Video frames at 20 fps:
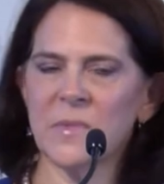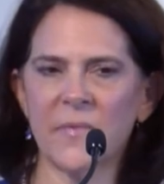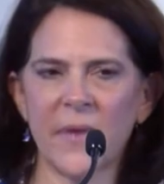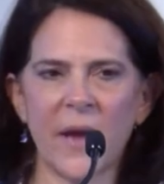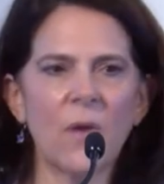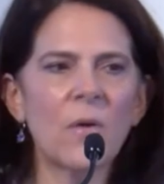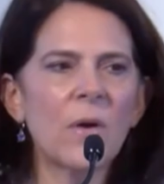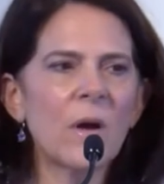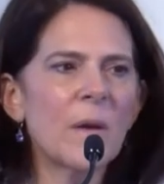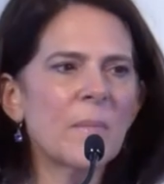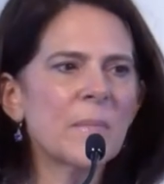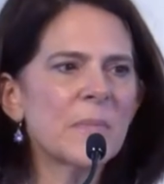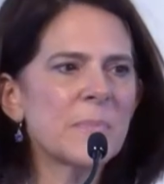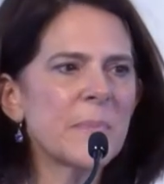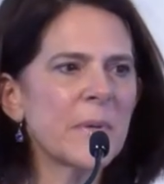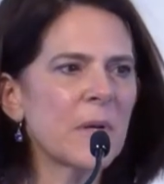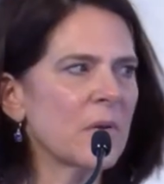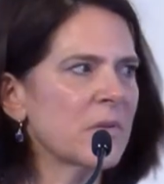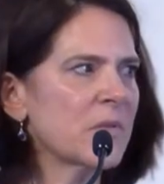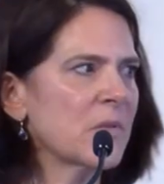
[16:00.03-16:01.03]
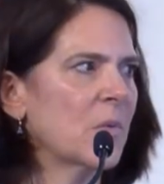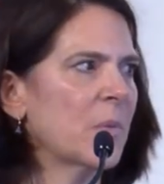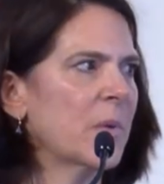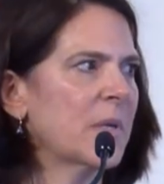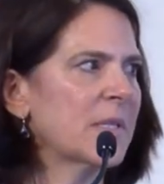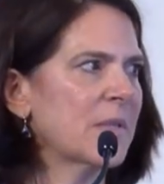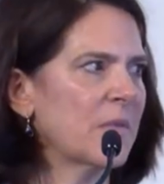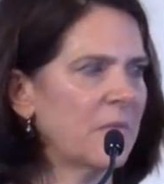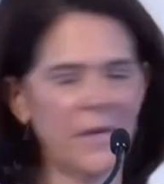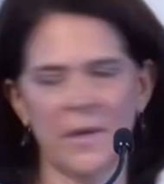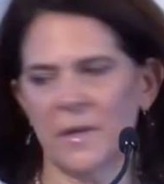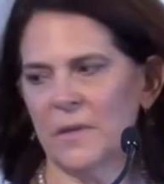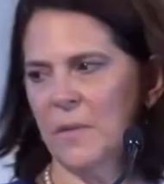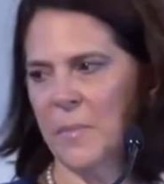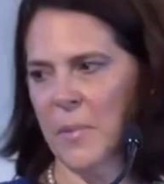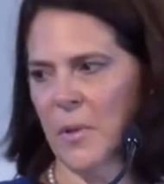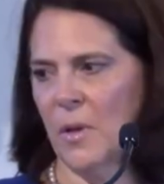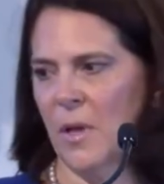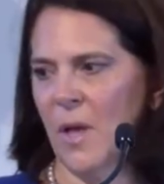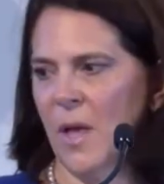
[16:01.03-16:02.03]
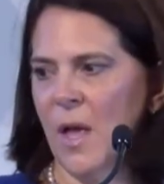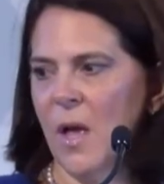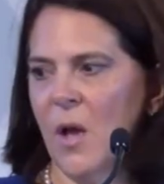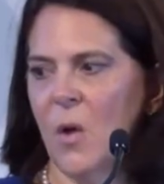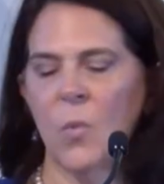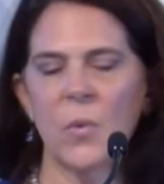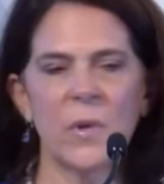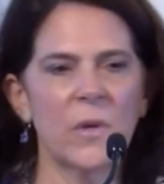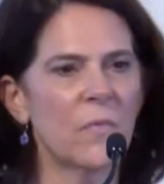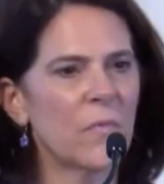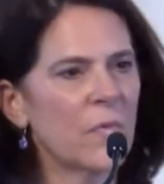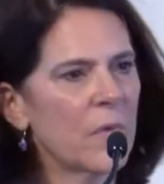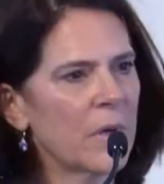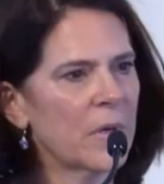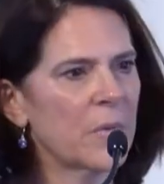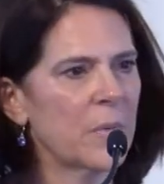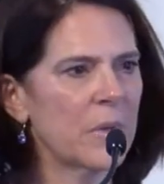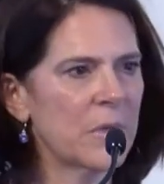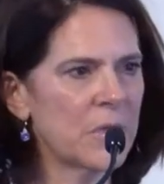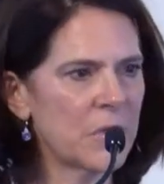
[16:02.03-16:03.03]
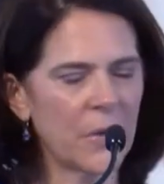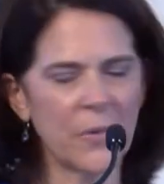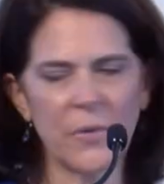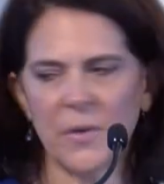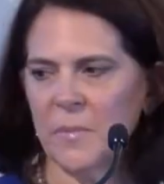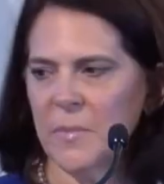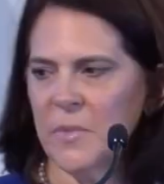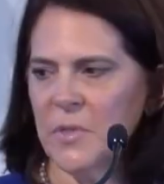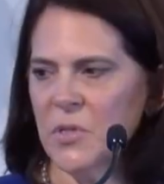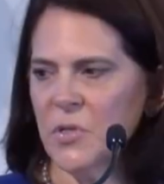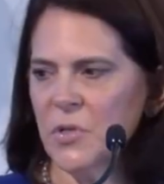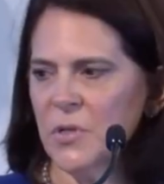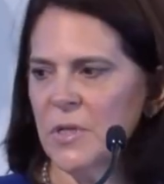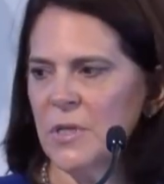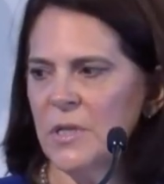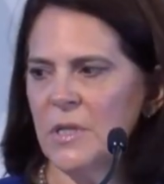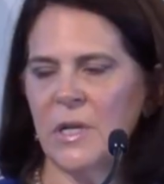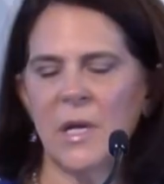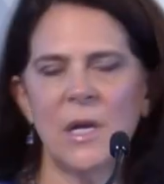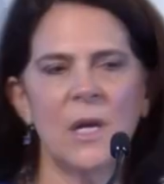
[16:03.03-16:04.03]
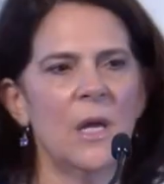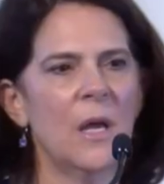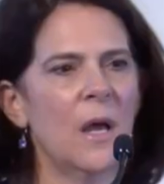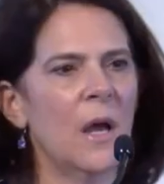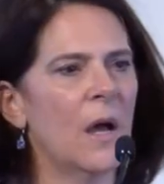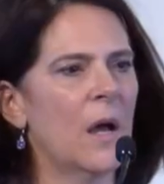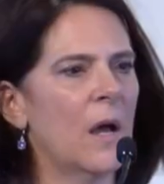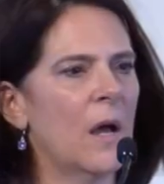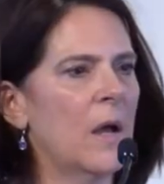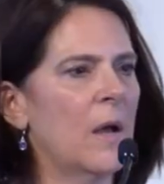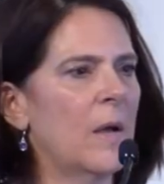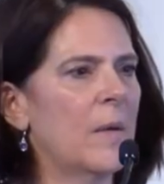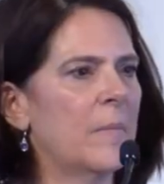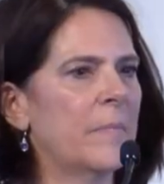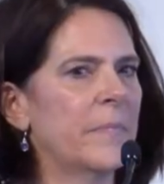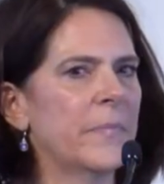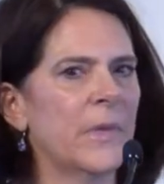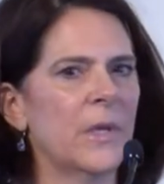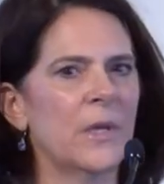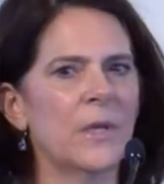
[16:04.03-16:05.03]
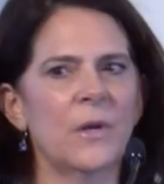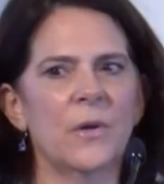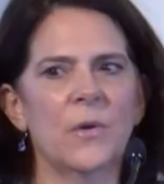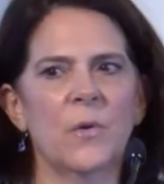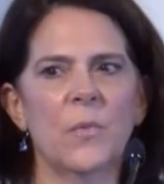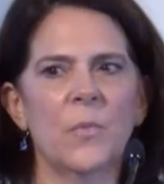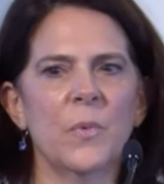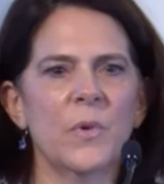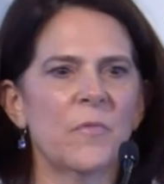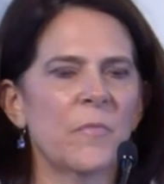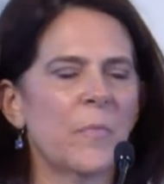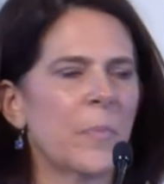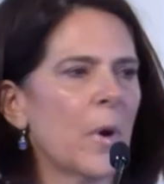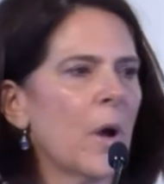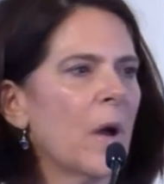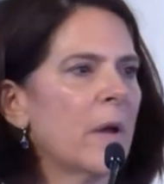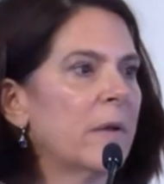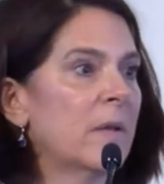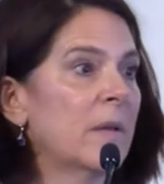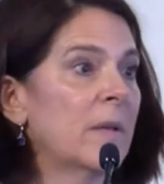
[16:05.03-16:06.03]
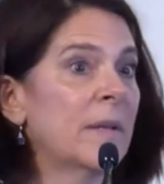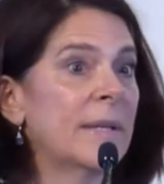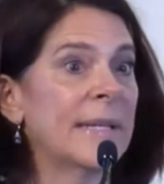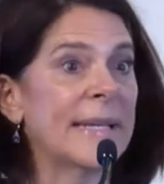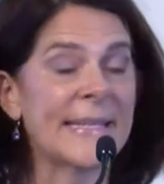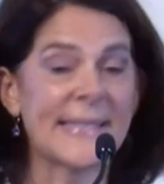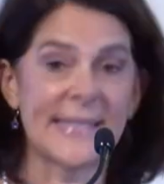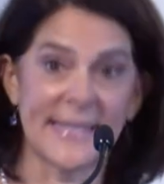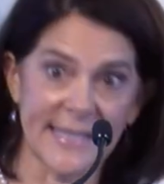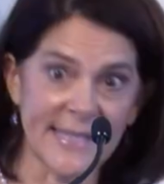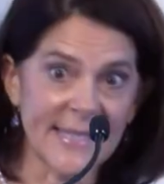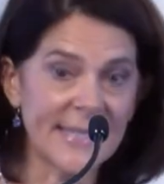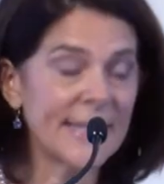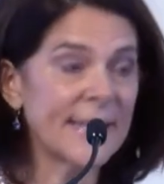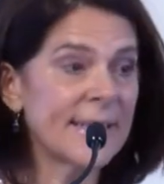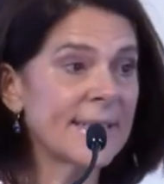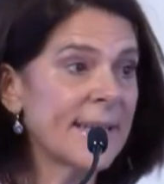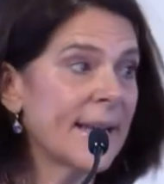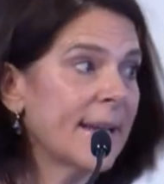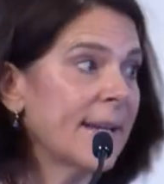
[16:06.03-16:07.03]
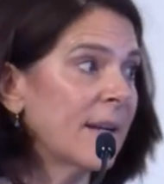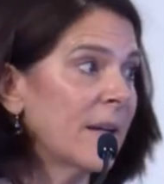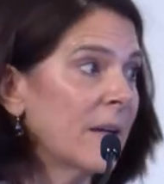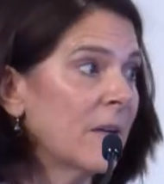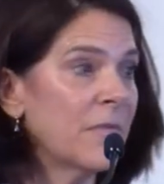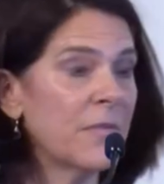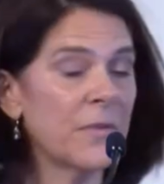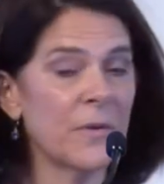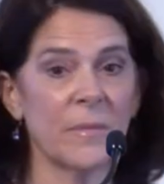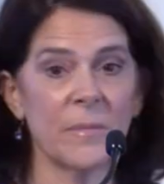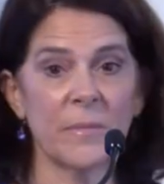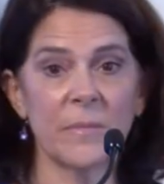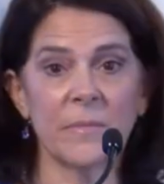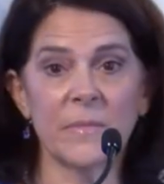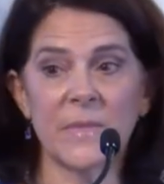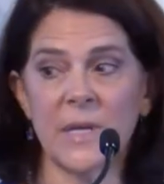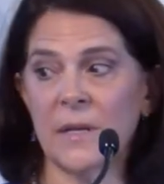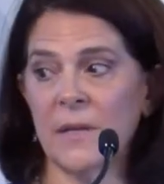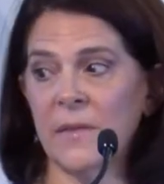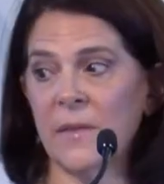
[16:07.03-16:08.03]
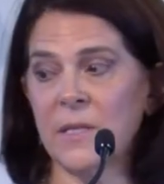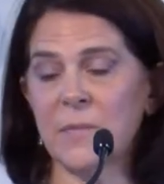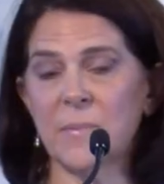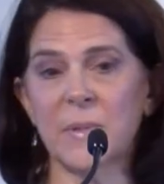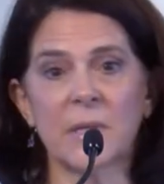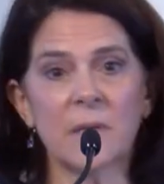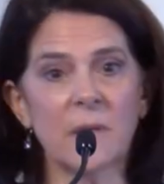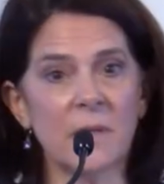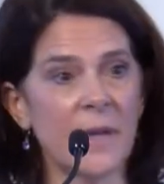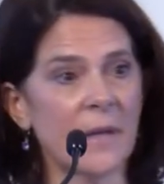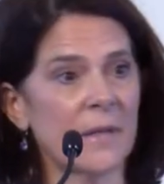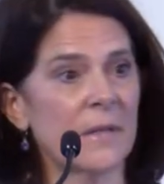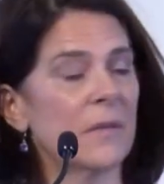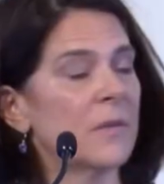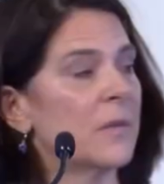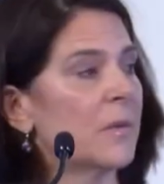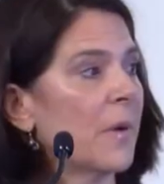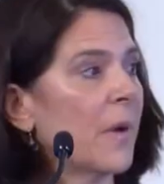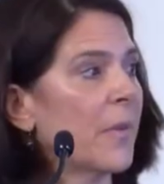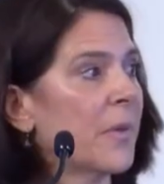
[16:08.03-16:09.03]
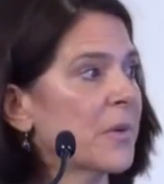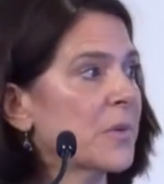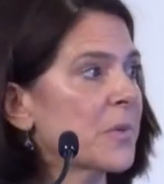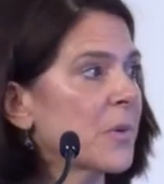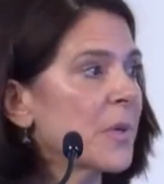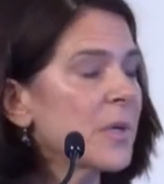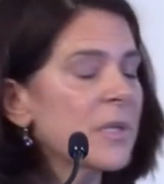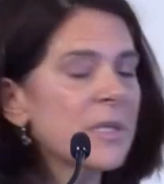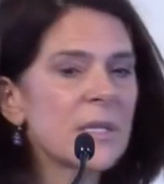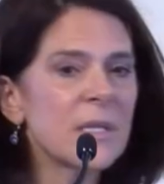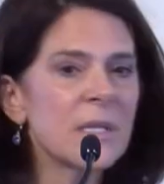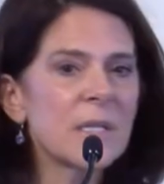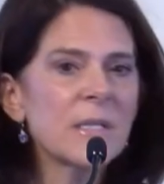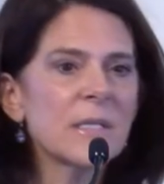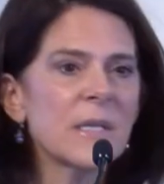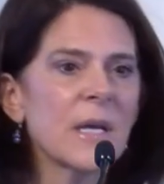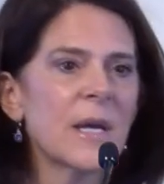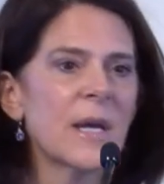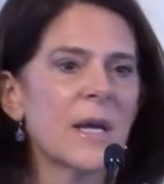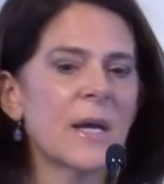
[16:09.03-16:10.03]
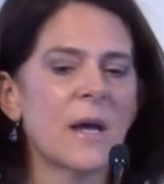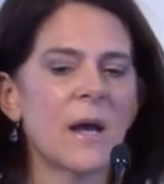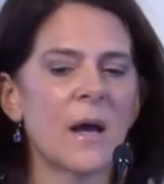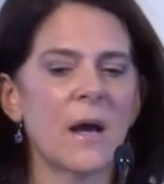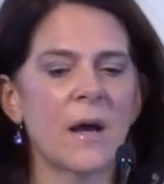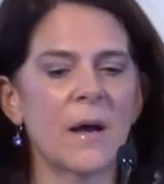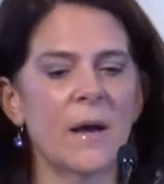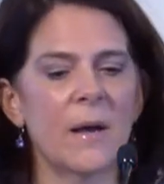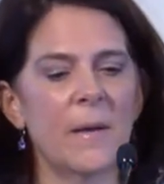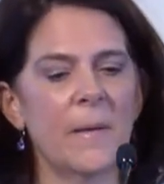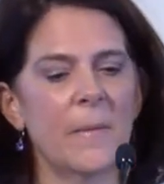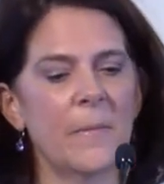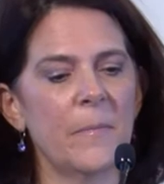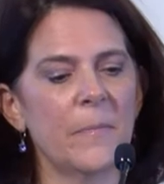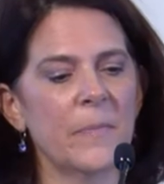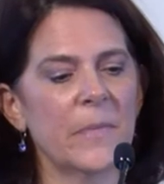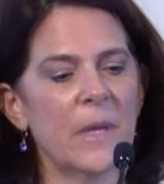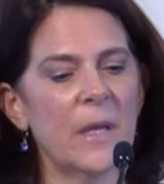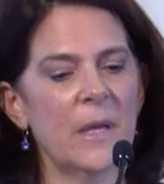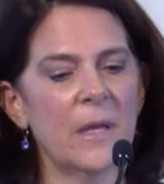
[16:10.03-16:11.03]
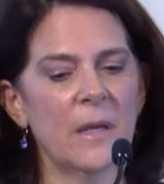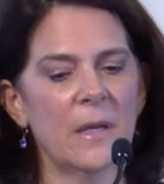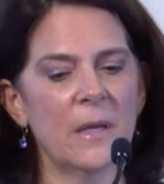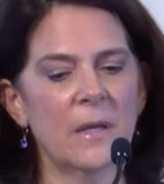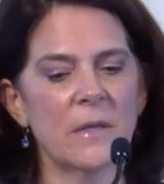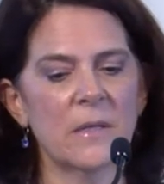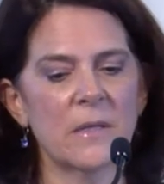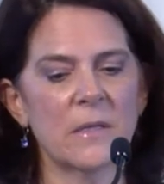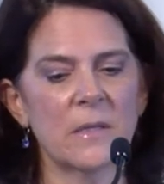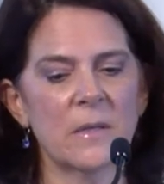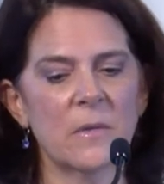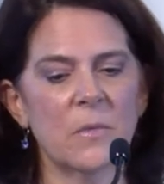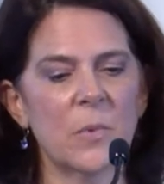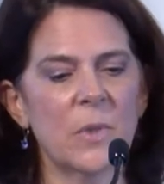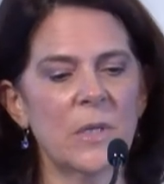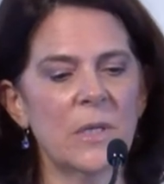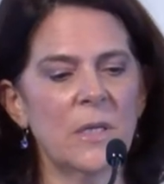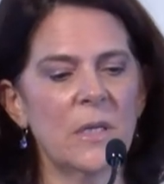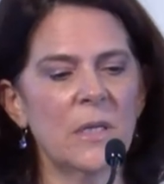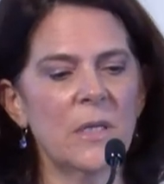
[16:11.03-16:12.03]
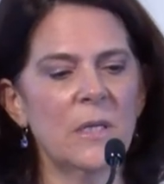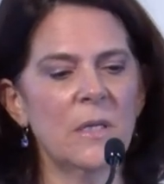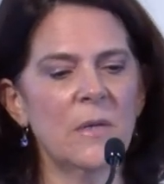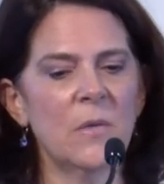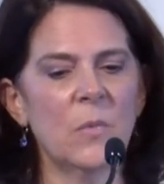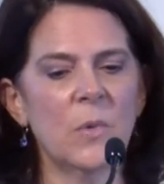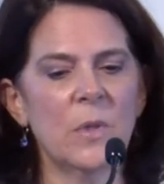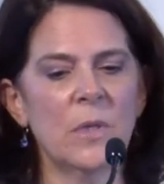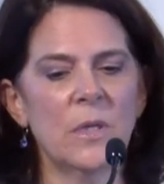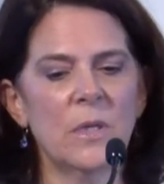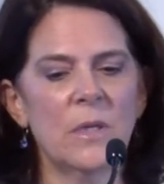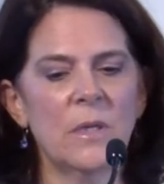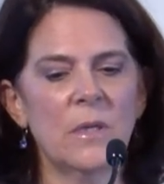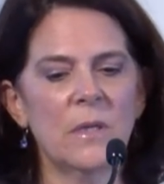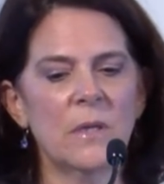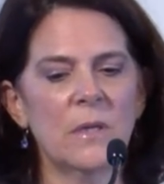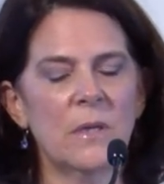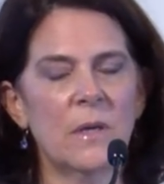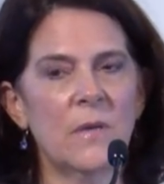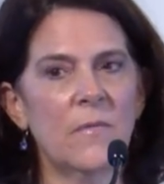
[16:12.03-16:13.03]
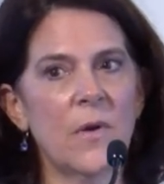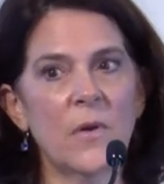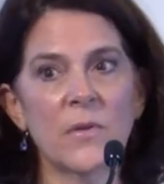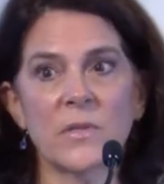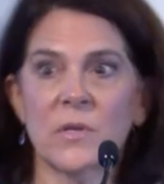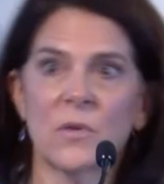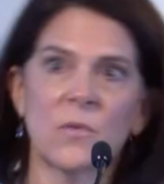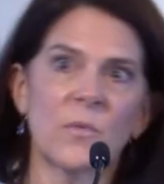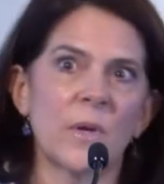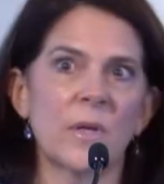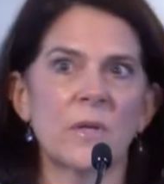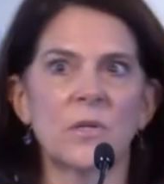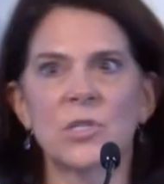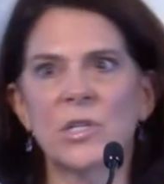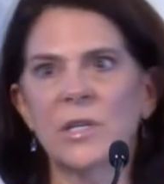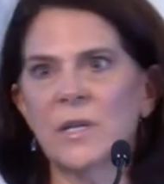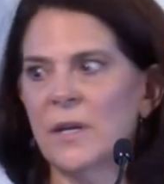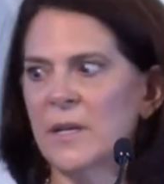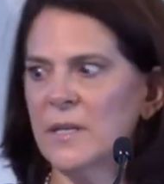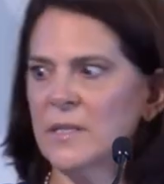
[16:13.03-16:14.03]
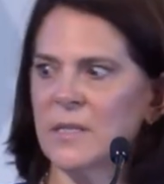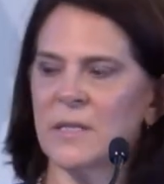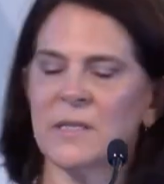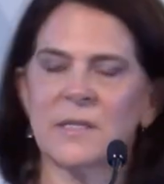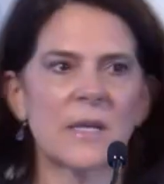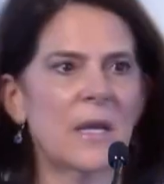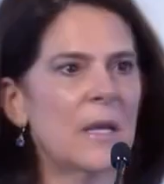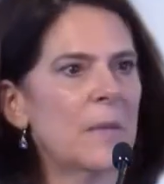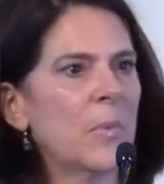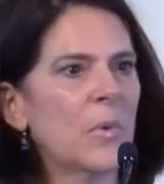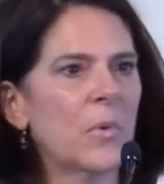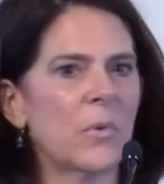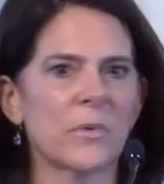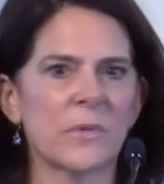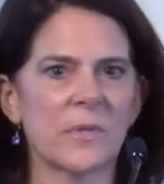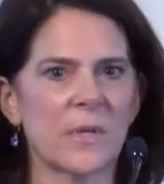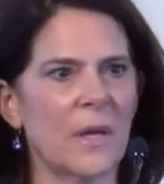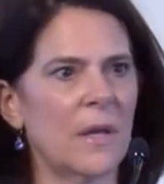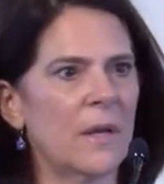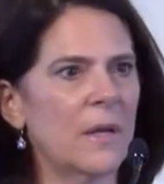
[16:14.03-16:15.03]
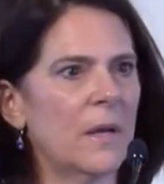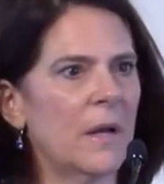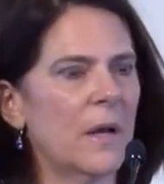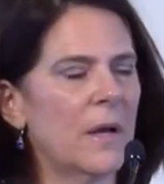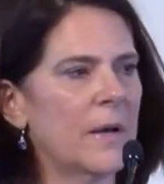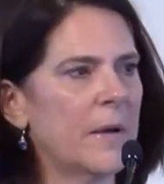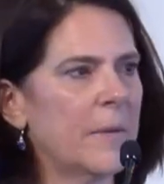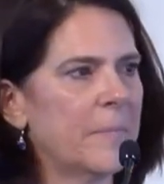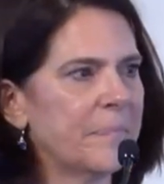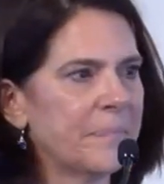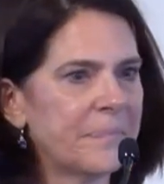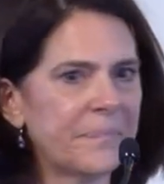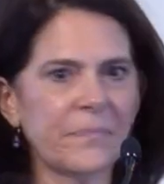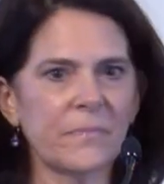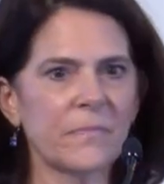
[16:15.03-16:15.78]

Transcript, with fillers: of outcomes, but also what is available. We've worked with drone imagery. Um, you know, we've brought in existing data from data that's been collected through other sources, um, and we we have also run GNSS cables and um,